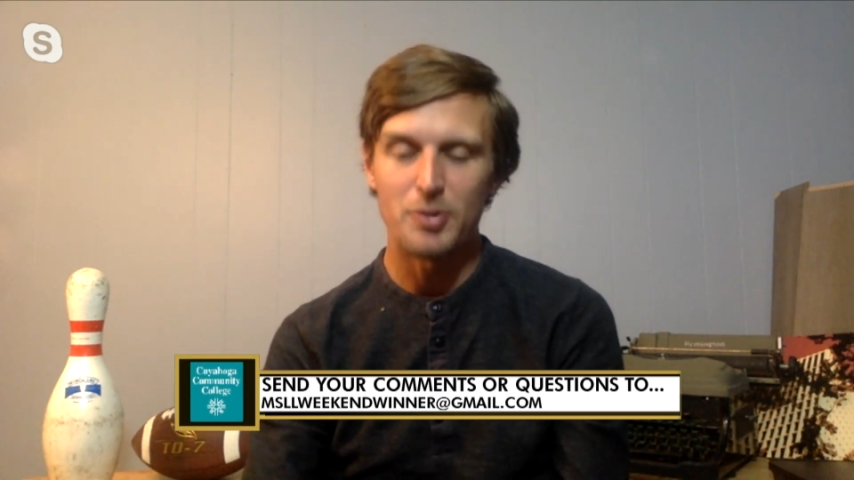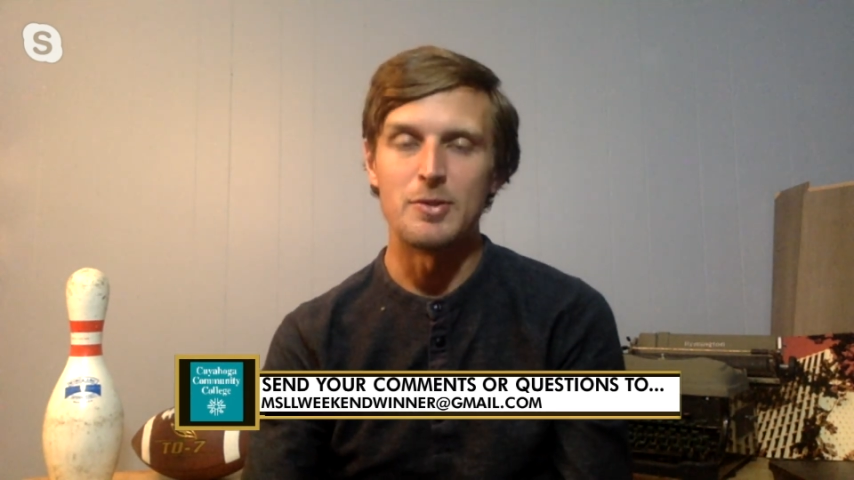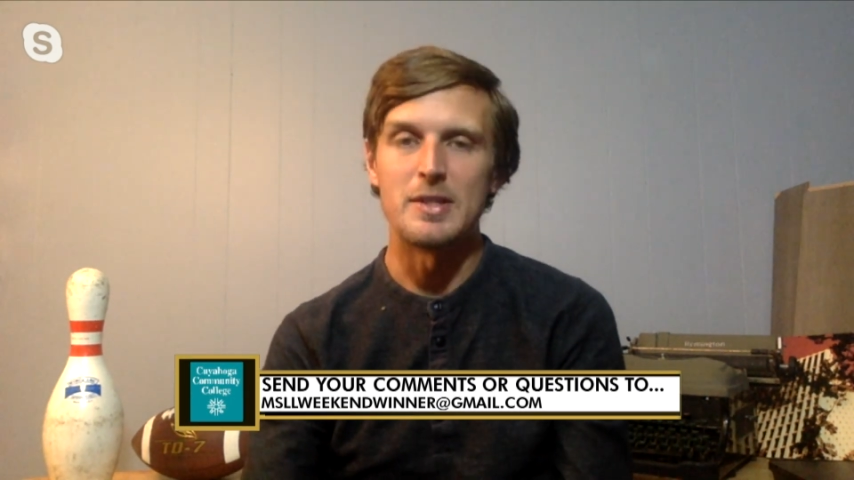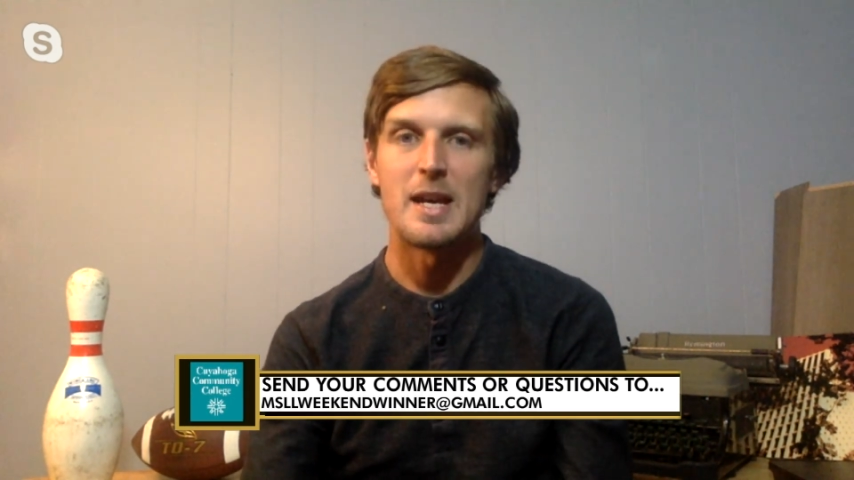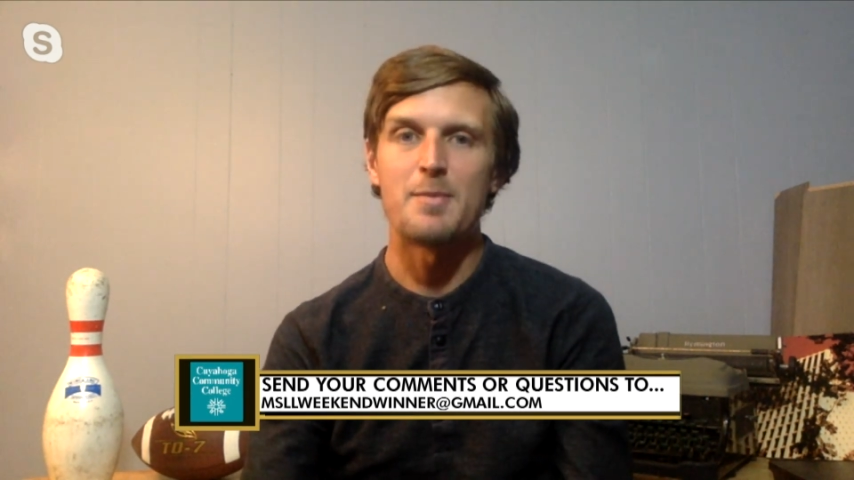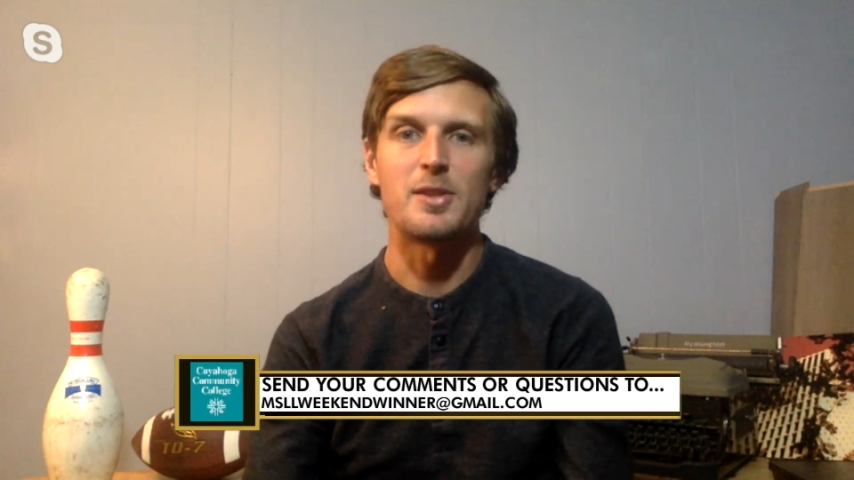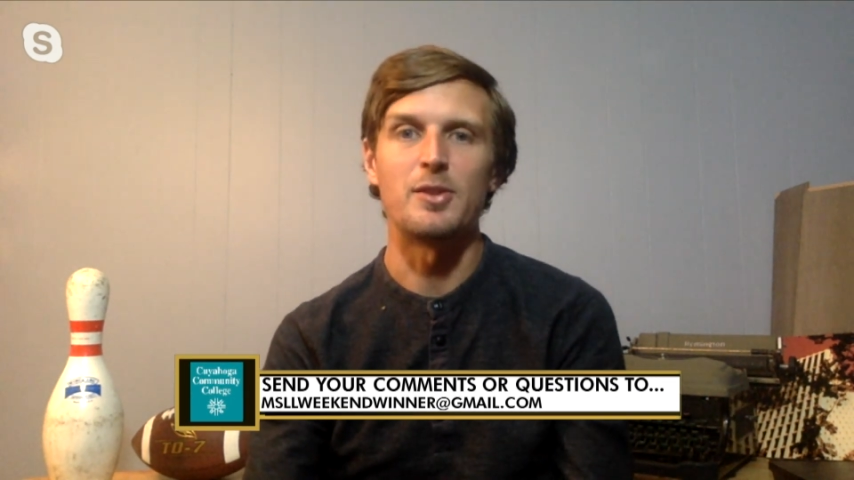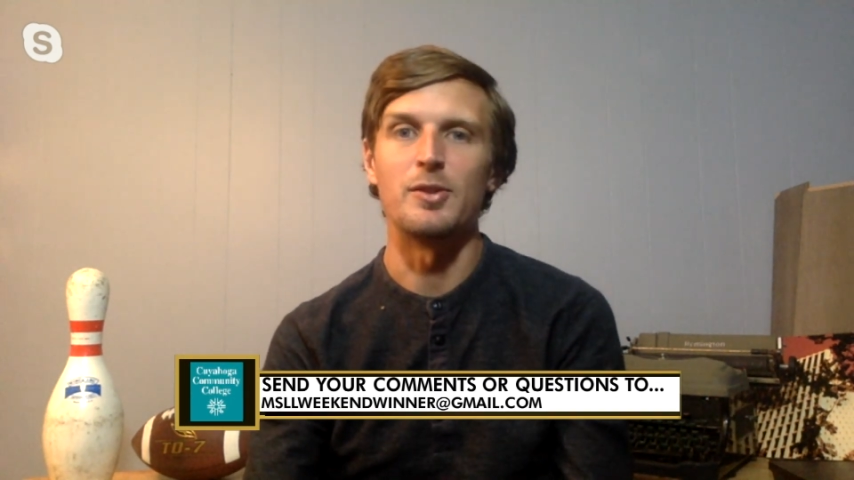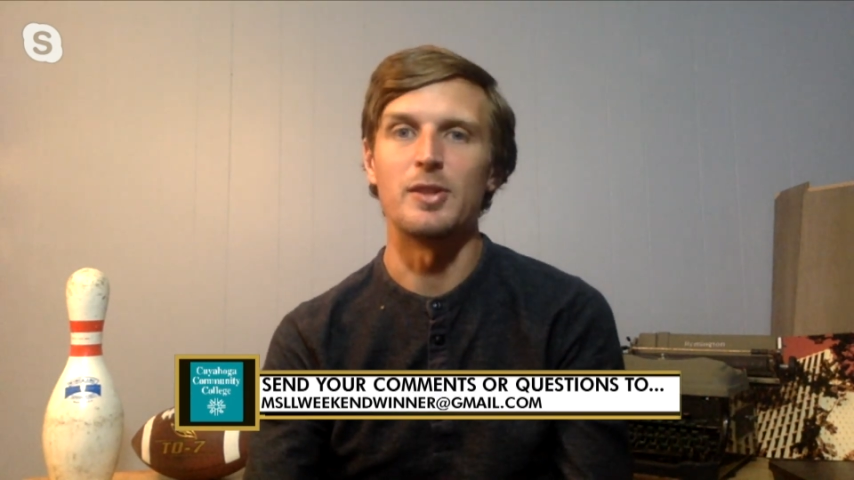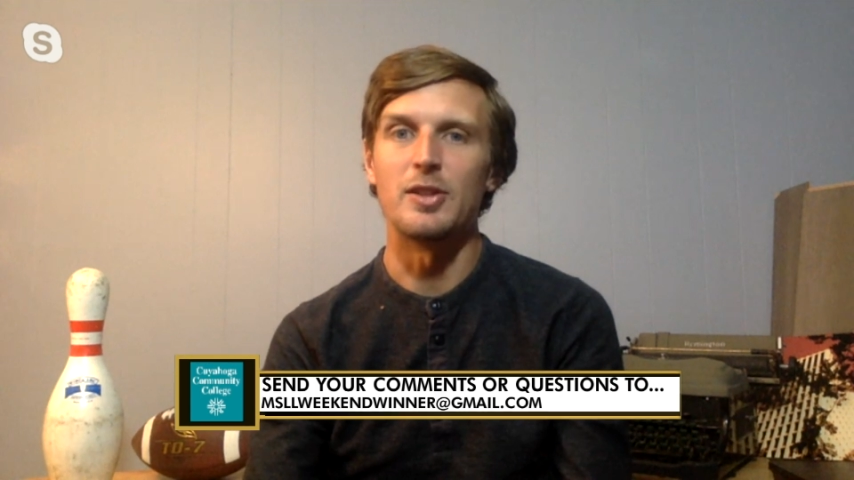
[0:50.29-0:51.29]
who is
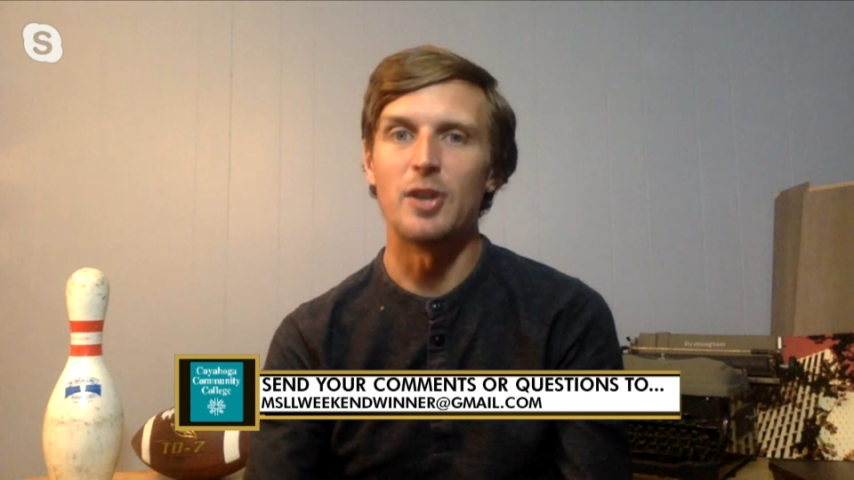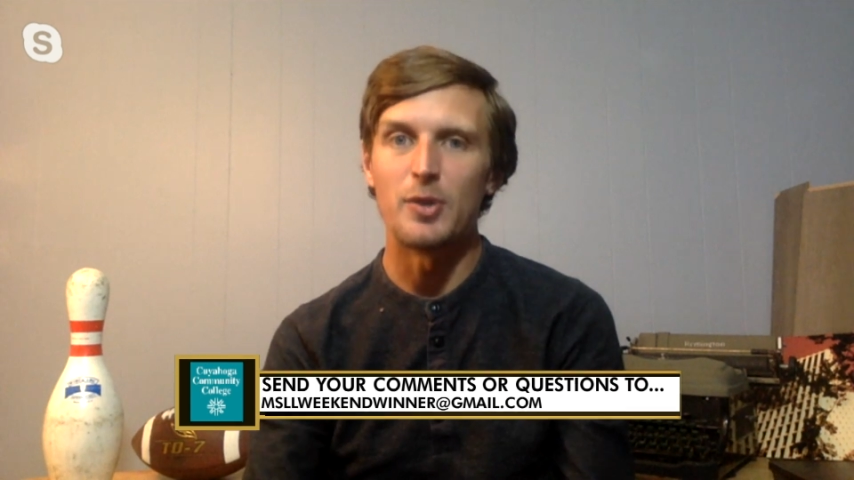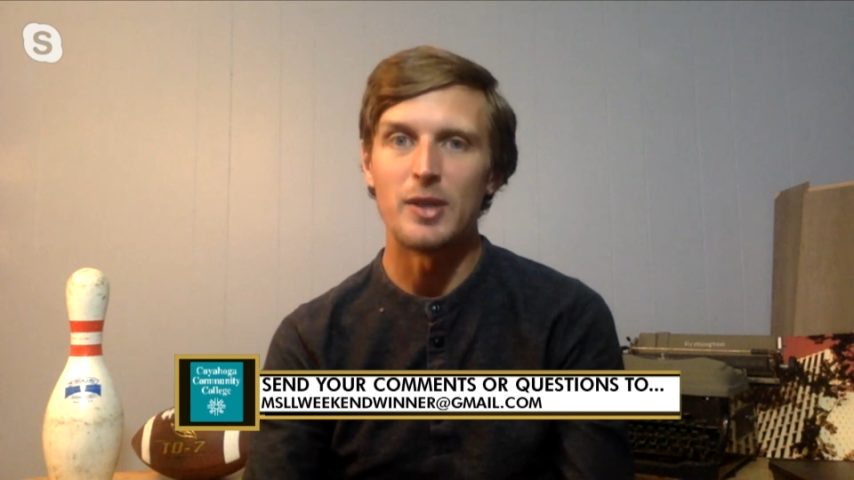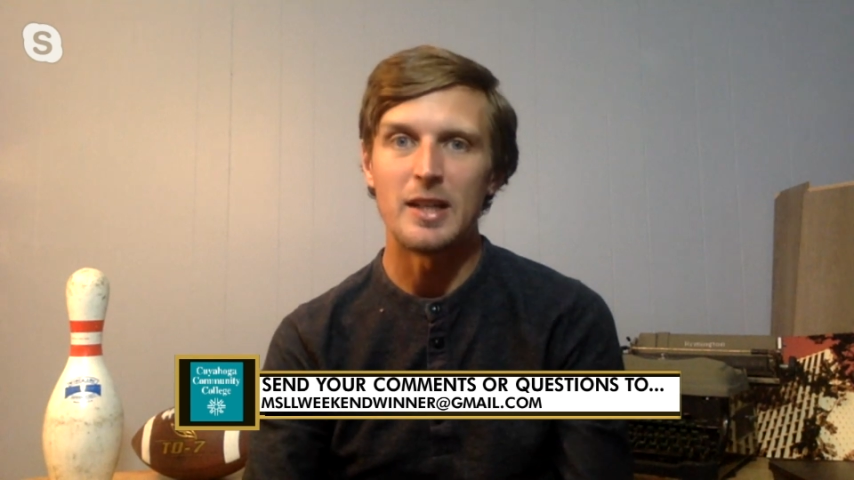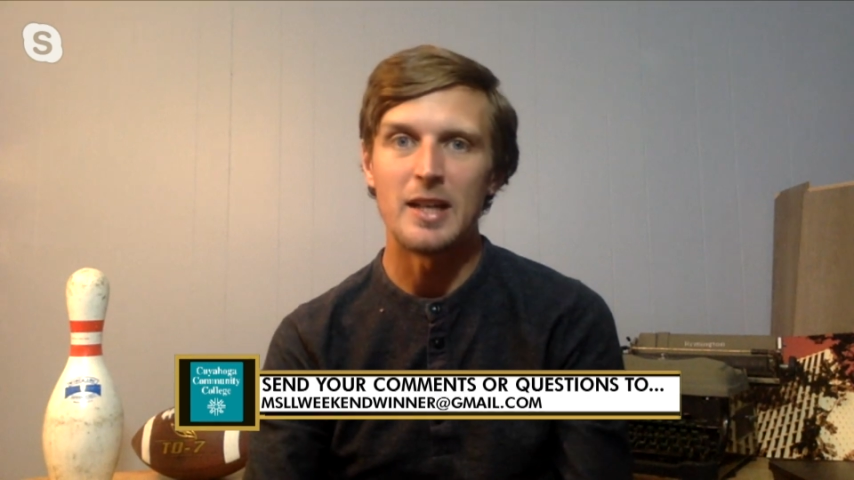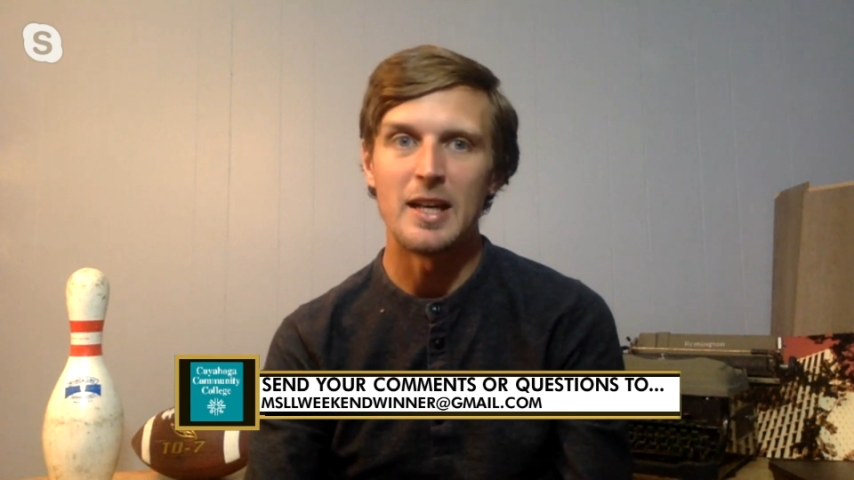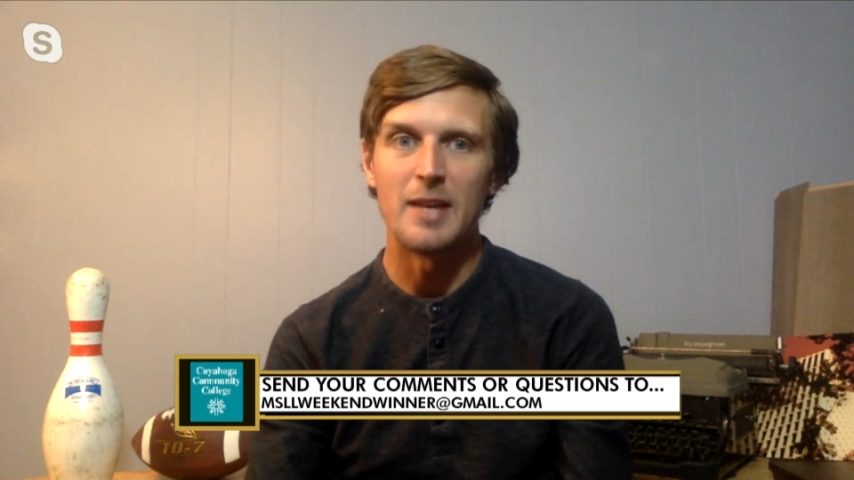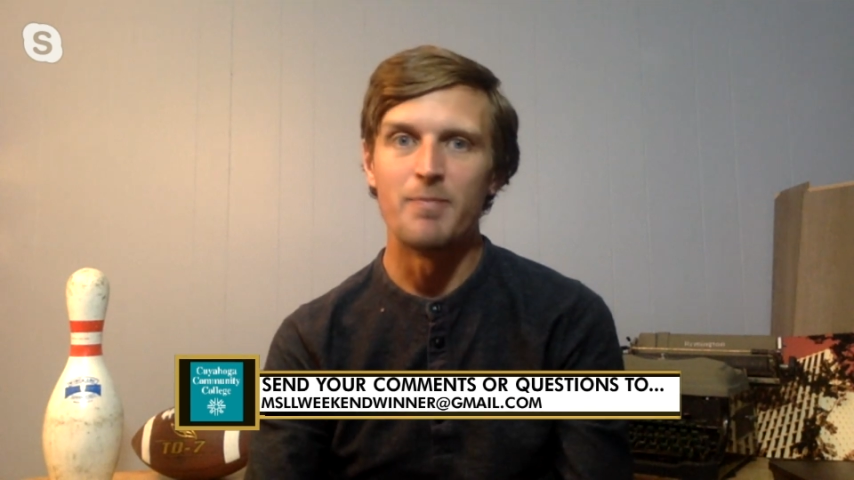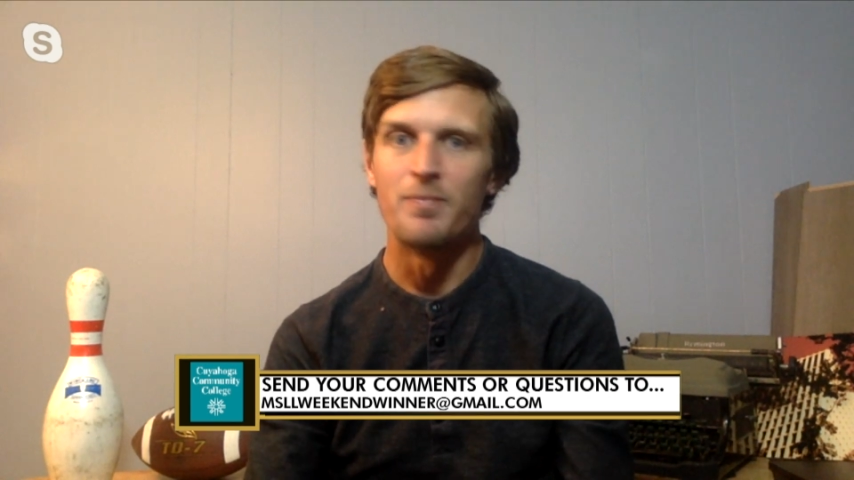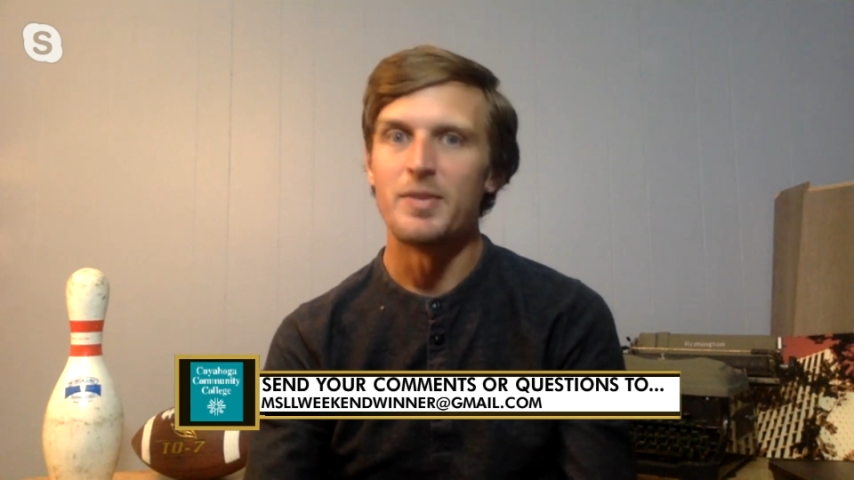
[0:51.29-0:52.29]
absolutely loaded again.